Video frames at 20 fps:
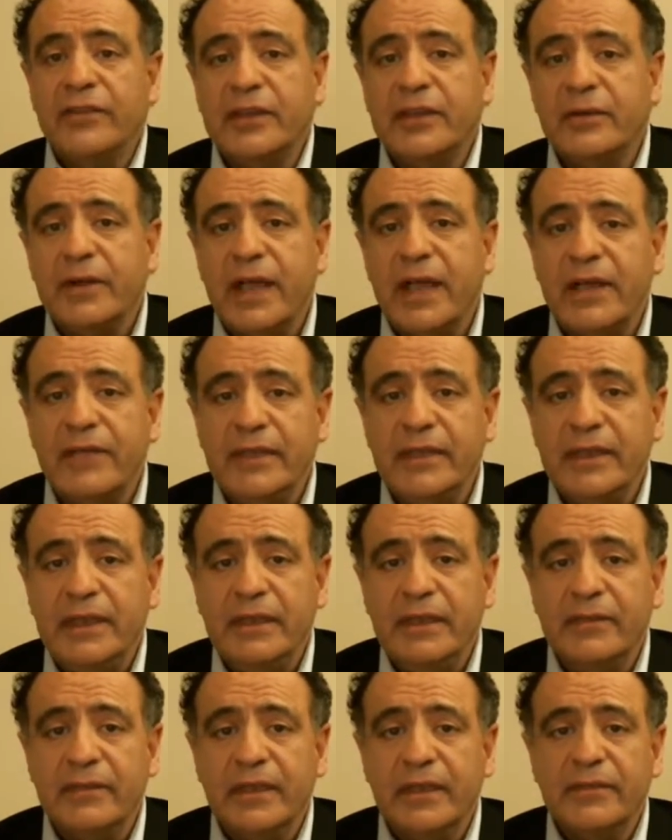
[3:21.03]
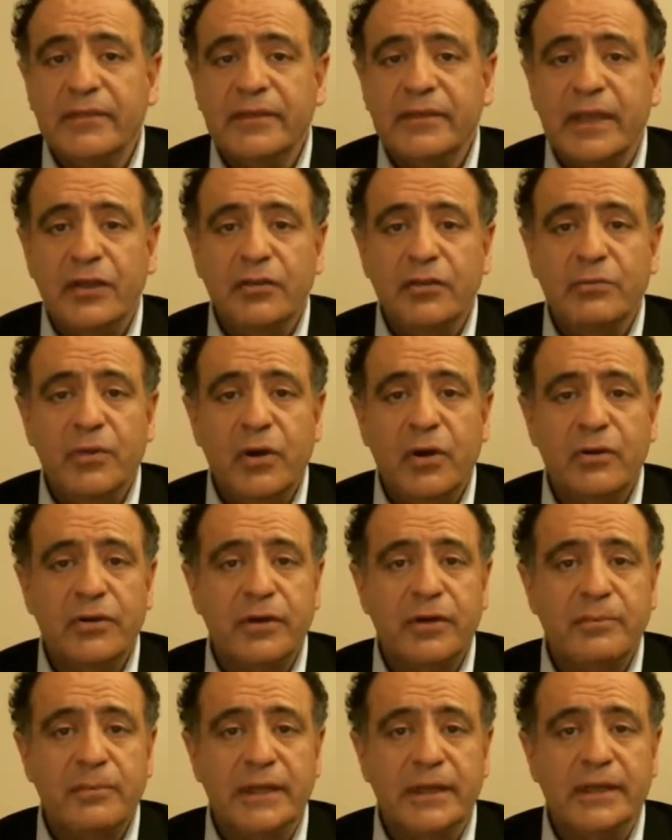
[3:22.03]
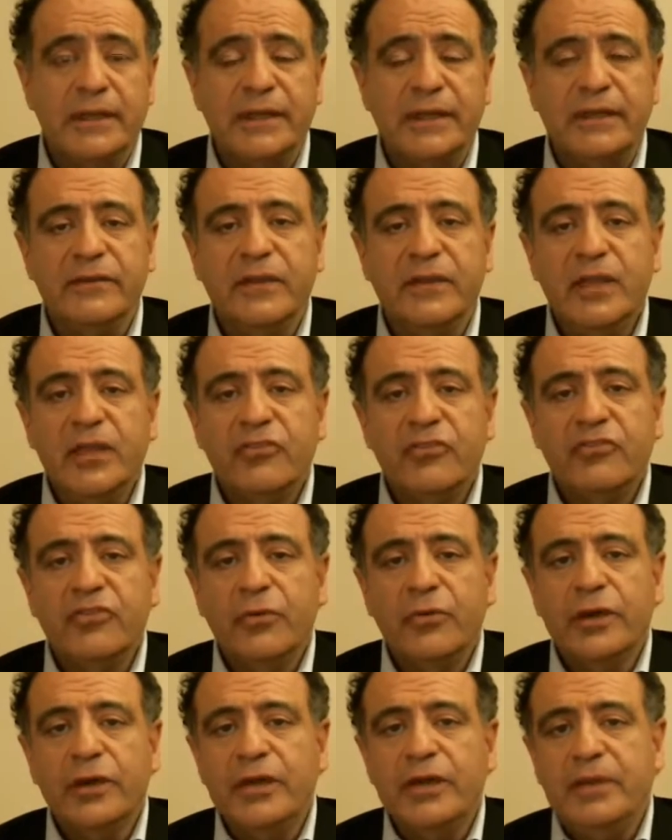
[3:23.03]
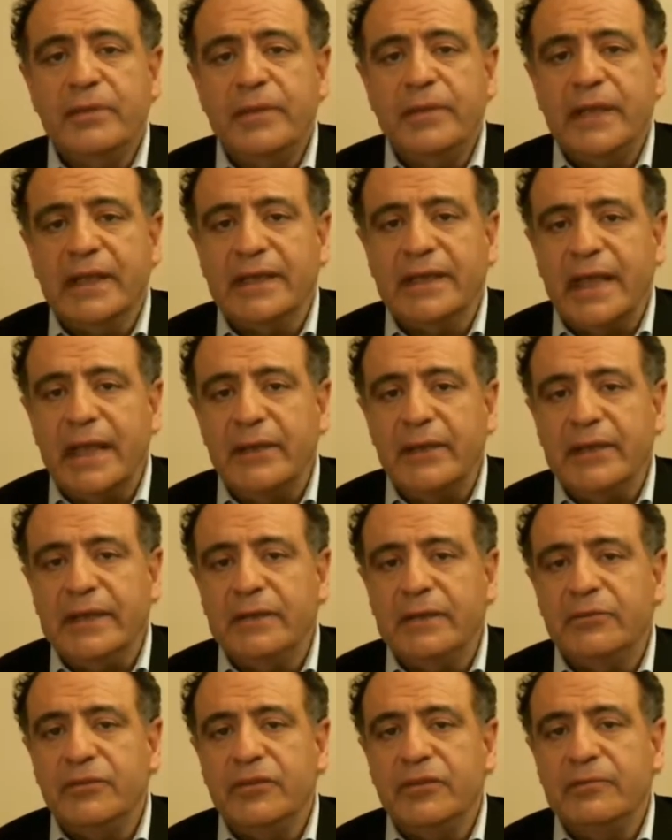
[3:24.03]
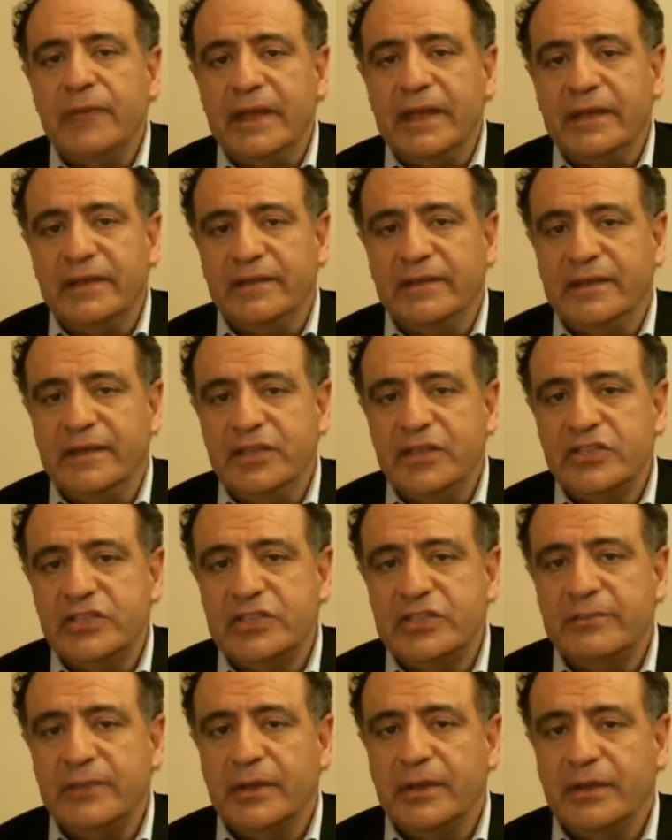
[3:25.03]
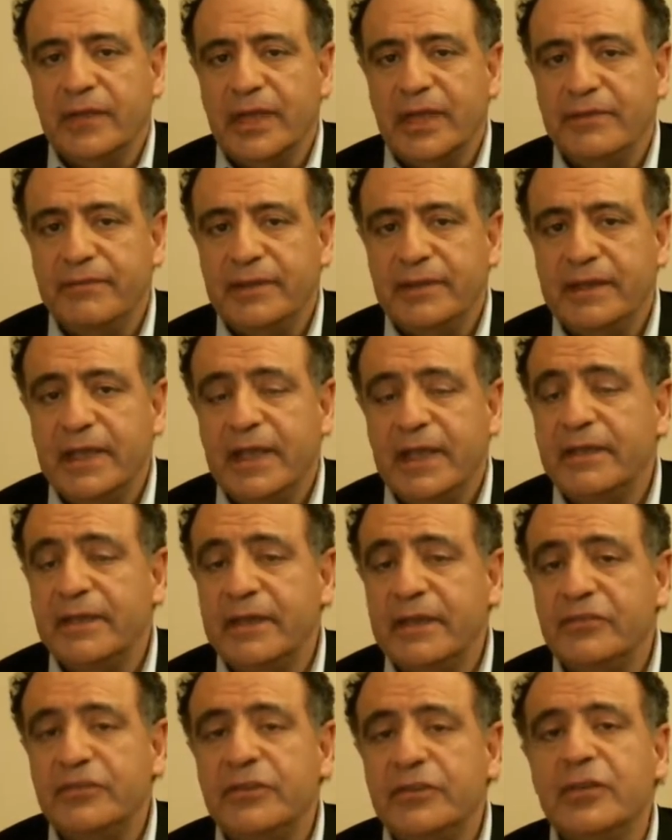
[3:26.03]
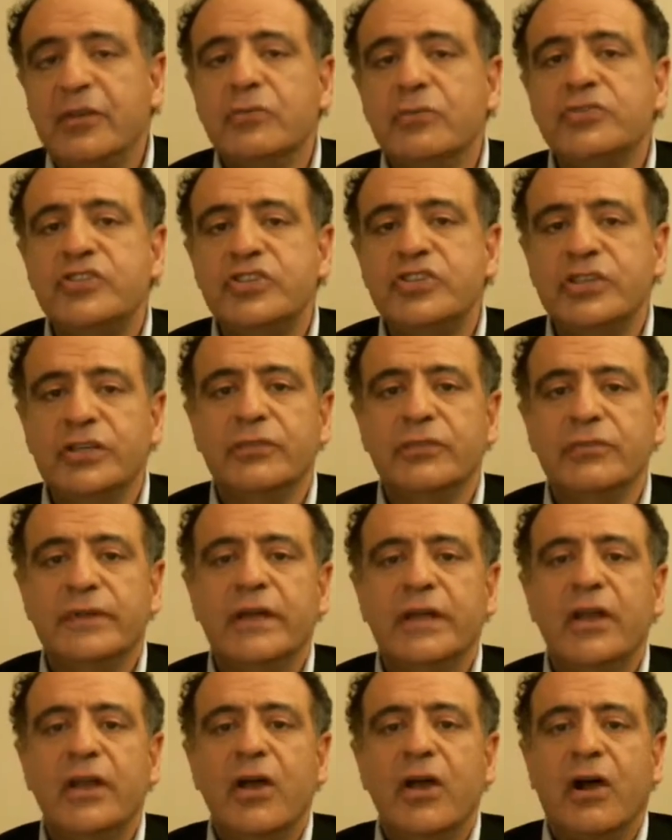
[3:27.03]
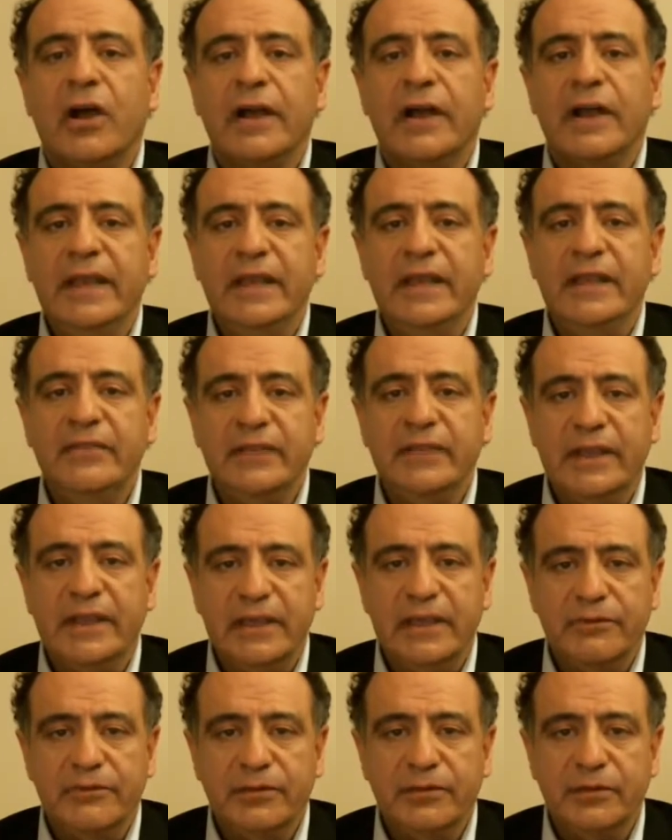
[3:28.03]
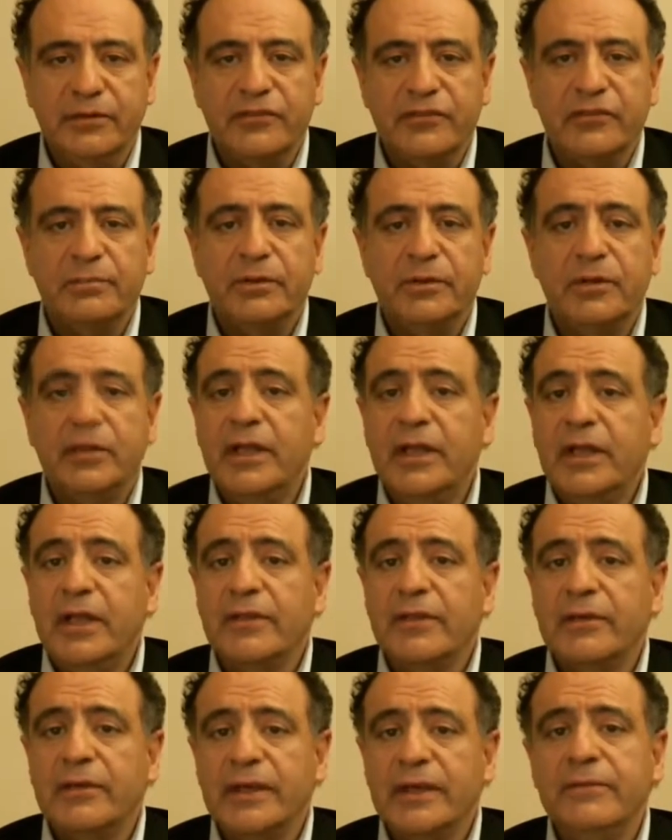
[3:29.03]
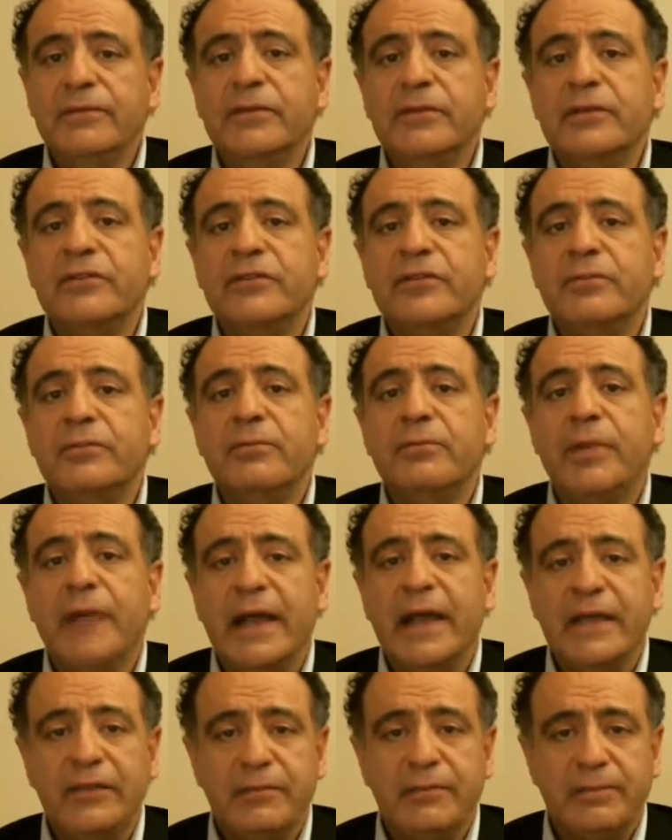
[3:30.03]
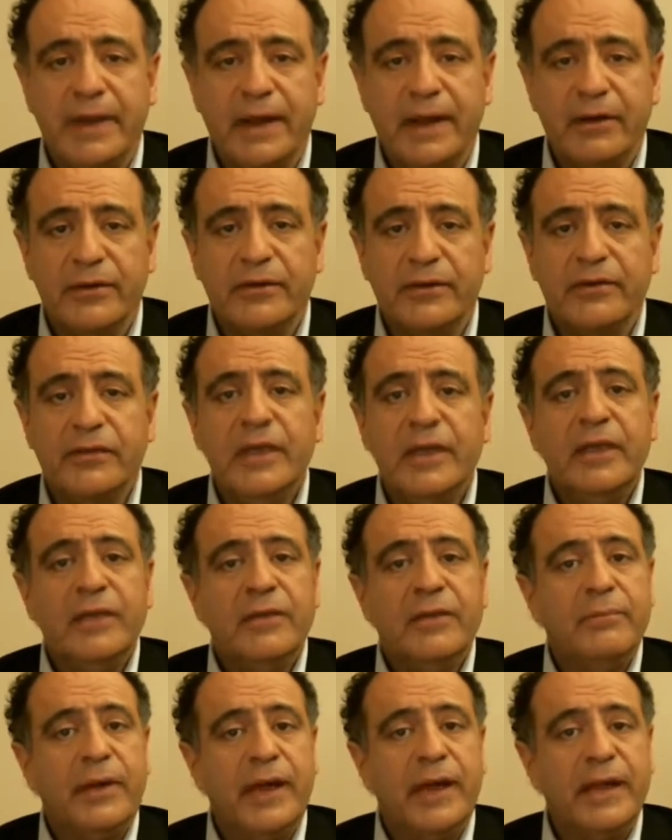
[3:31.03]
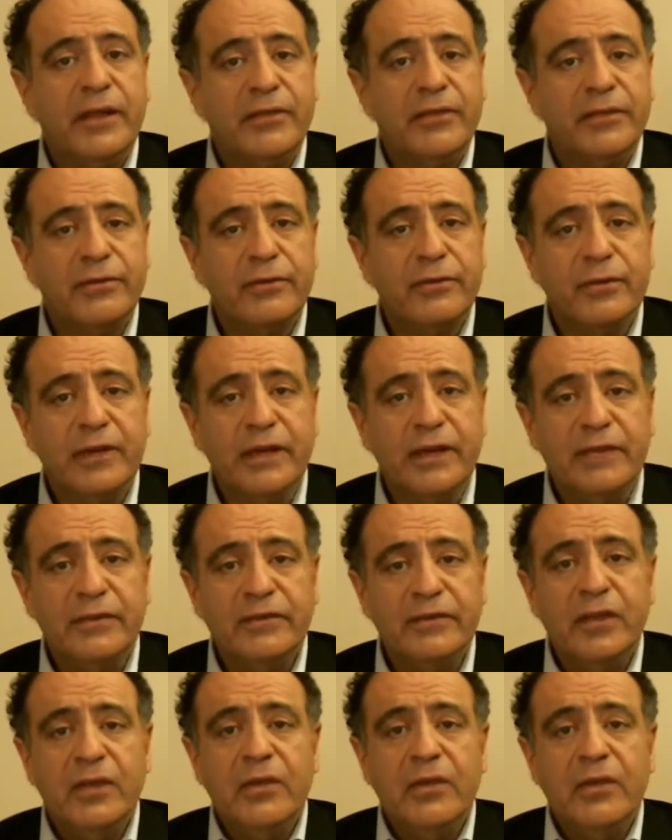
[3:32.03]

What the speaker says: They don't have these psychomotor abilities. So we're going to be allowing them to make decisions about life and death. And as you know, children are easily influenceable. They're influenceable by their parents, by authorities.